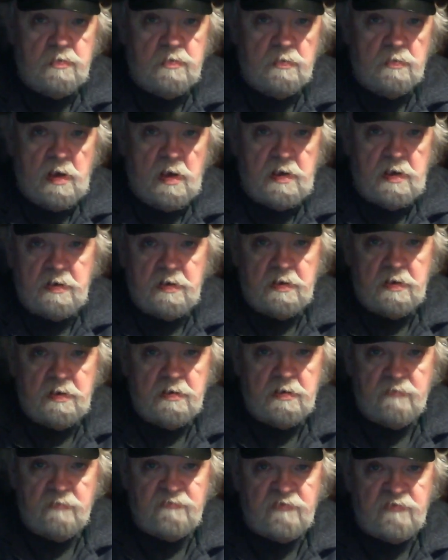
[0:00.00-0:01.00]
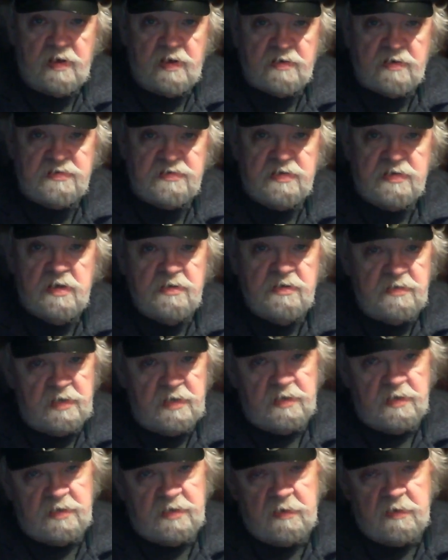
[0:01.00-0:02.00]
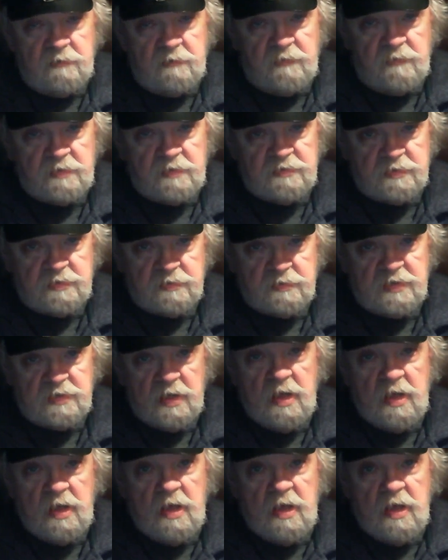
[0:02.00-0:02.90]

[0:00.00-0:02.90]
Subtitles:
lighting, effects, D&D adventures